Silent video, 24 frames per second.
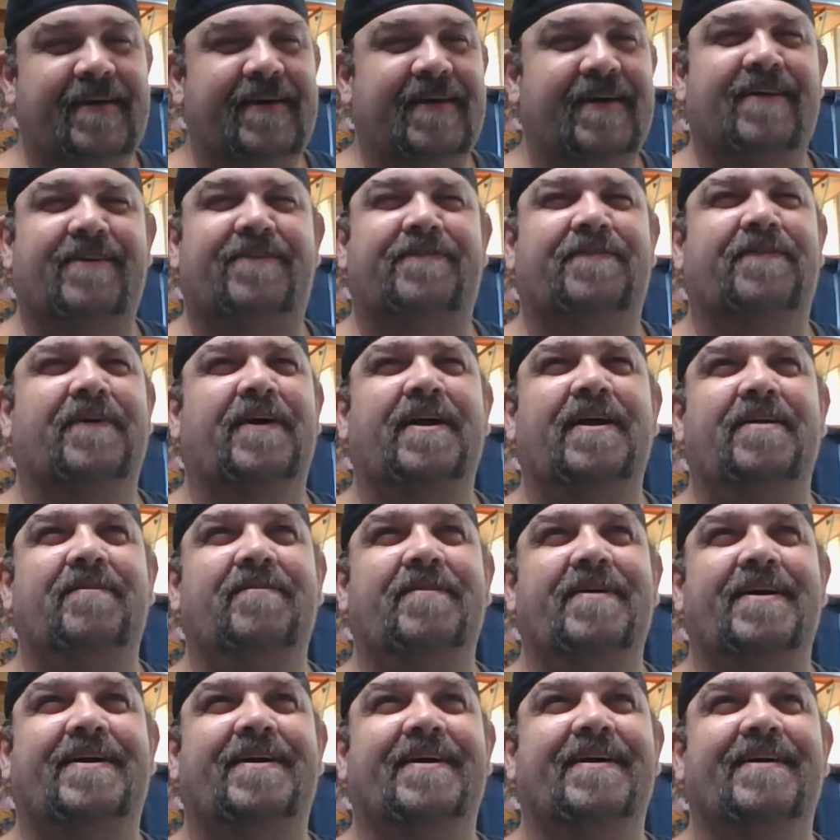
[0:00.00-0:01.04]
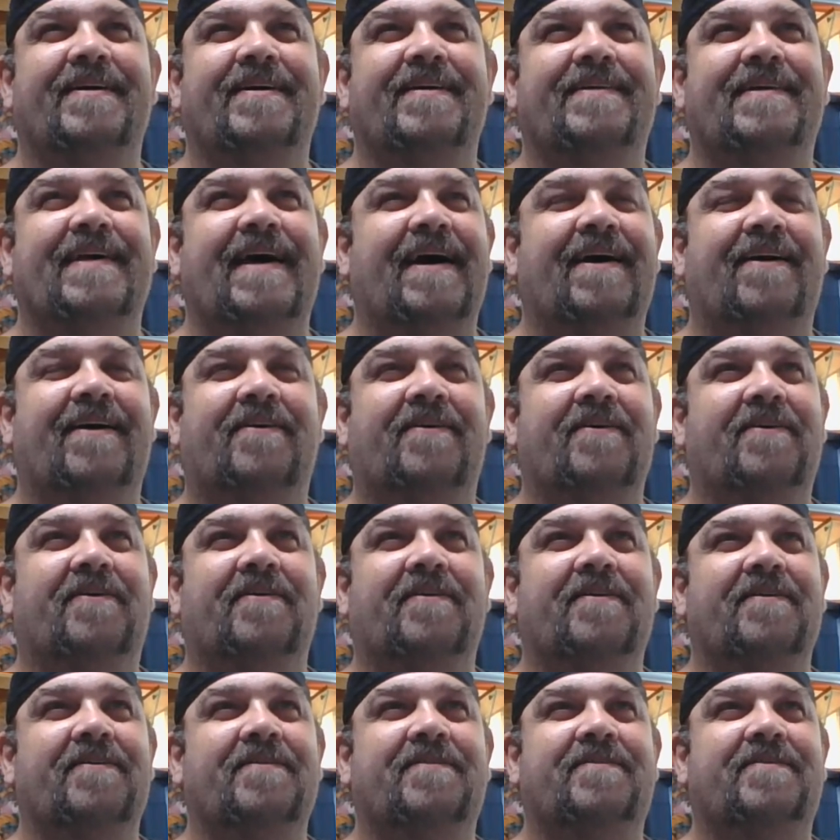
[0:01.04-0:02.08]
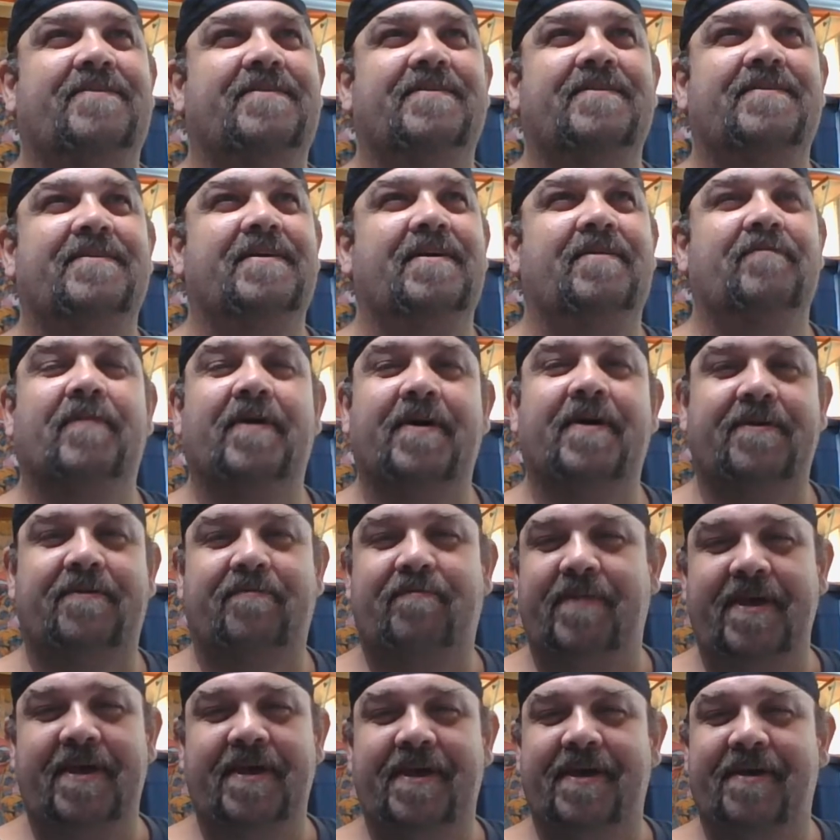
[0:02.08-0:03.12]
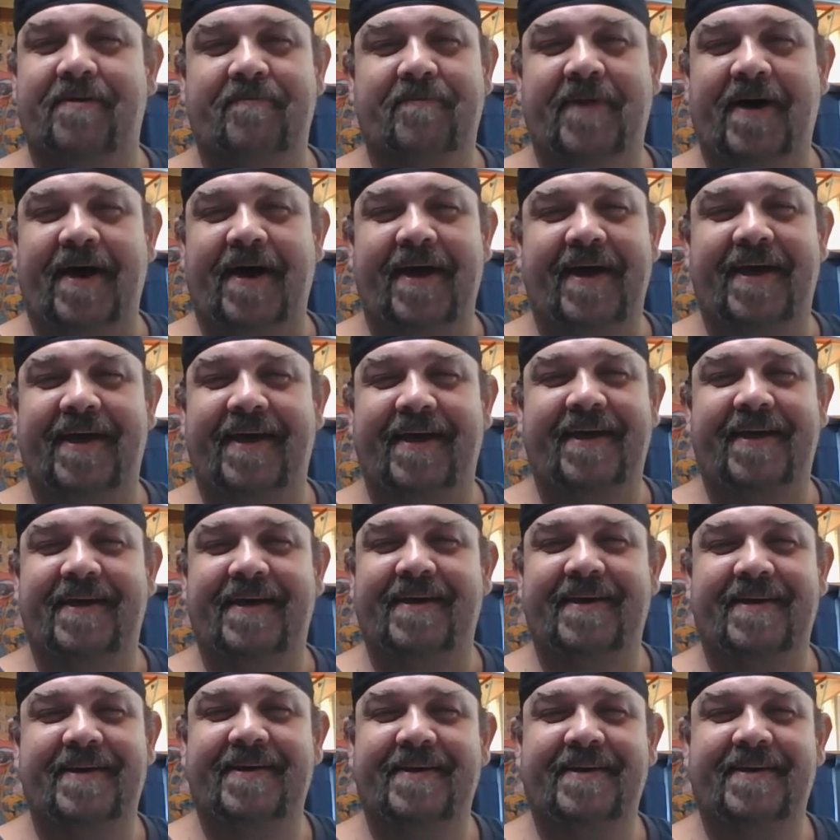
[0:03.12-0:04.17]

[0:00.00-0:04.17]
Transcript: It's funny because I don't know. It must be in my